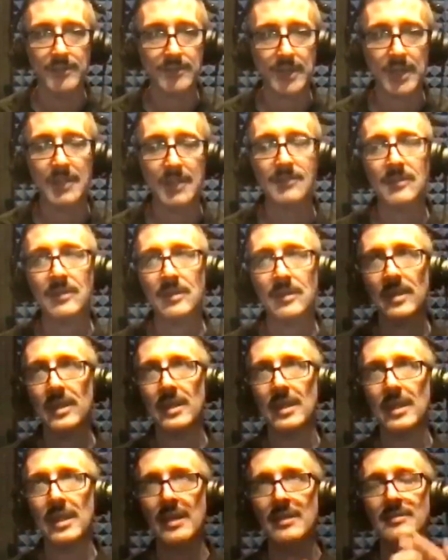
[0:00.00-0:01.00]

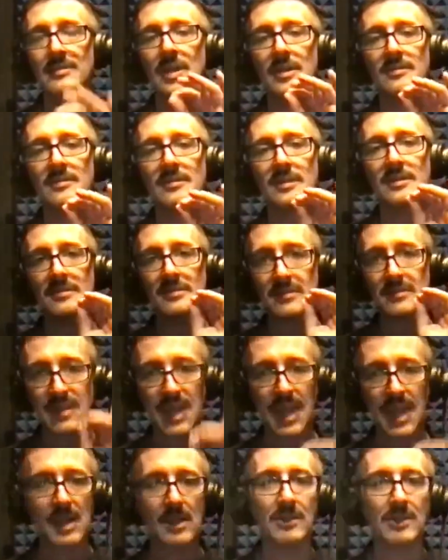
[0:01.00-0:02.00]
It does
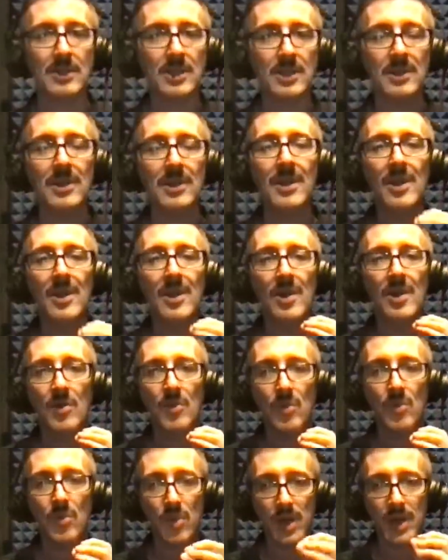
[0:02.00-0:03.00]
exactly
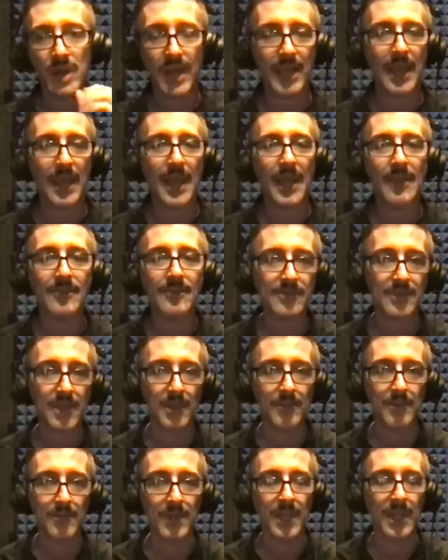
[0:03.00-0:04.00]
what I asked
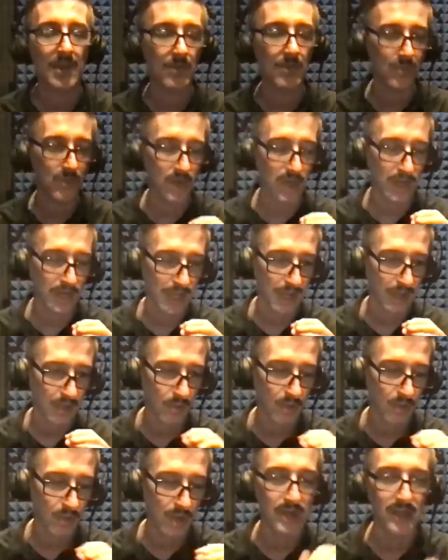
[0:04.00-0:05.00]
them and what I
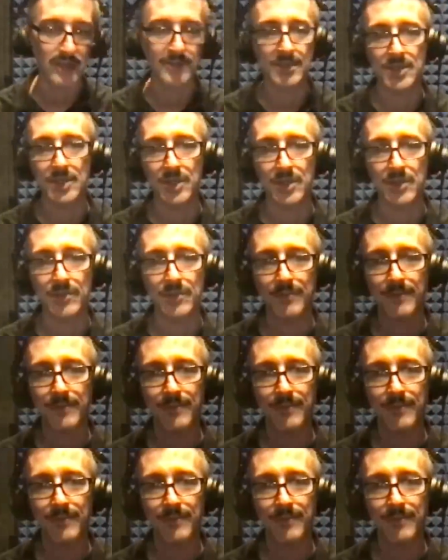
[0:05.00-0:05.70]
wanted it to do.